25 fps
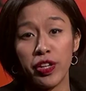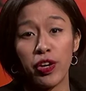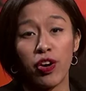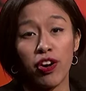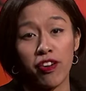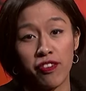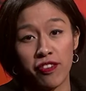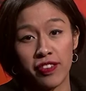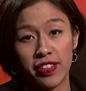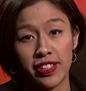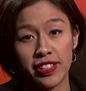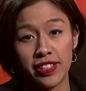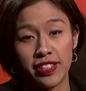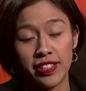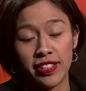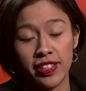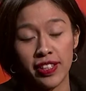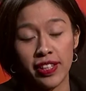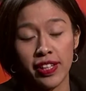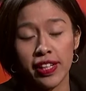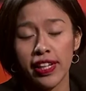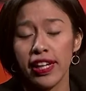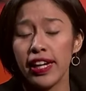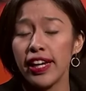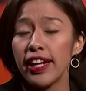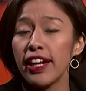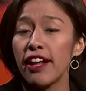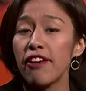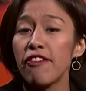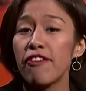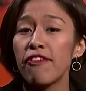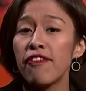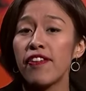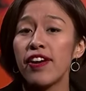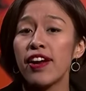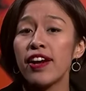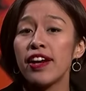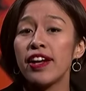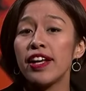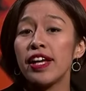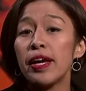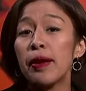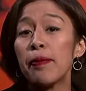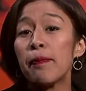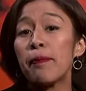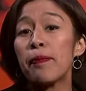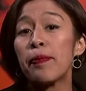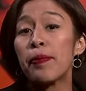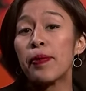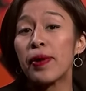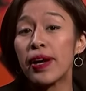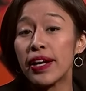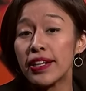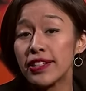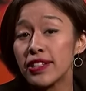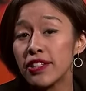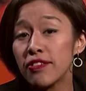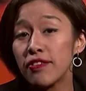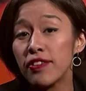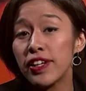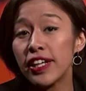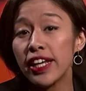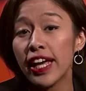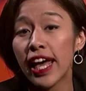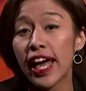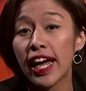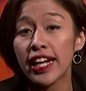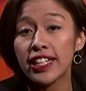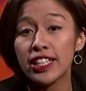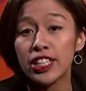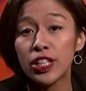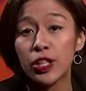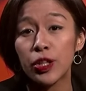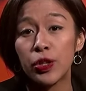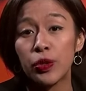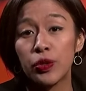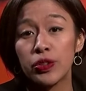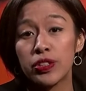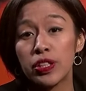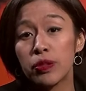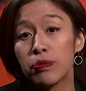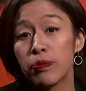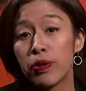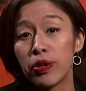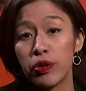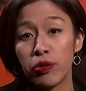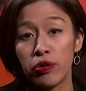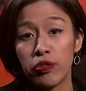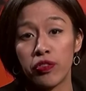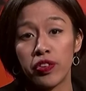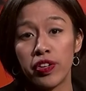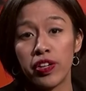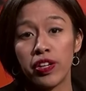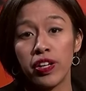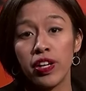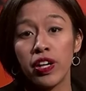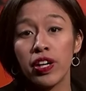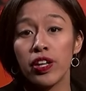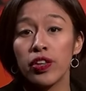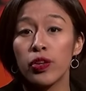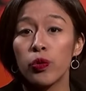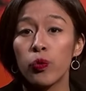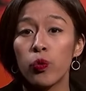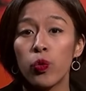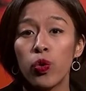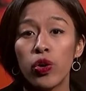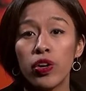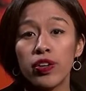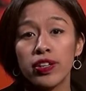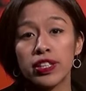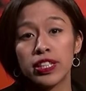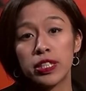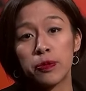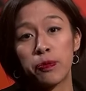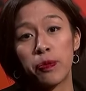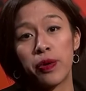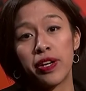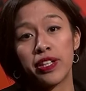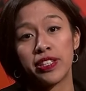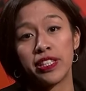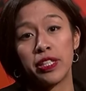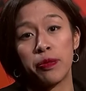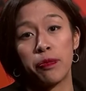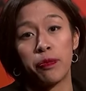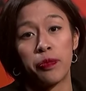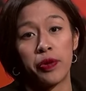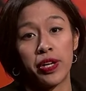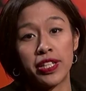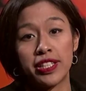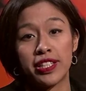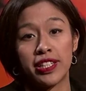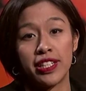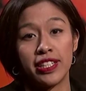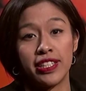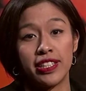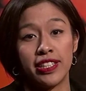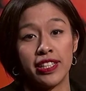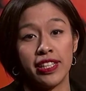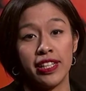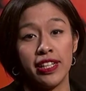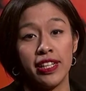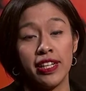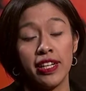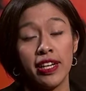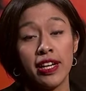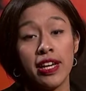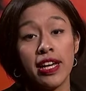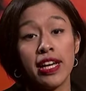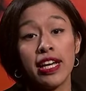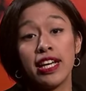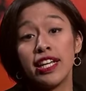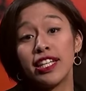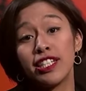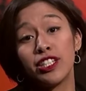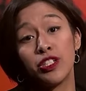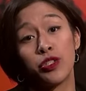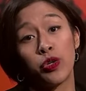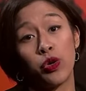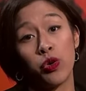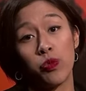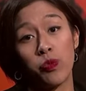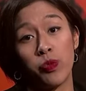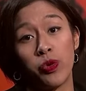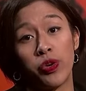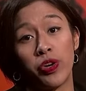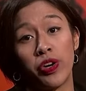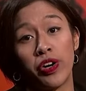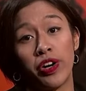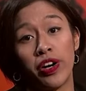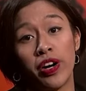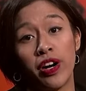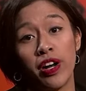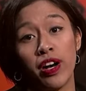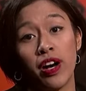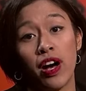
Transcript: the office. In a fairly impressively executed maneuver, the Workers' Party presidency is no more.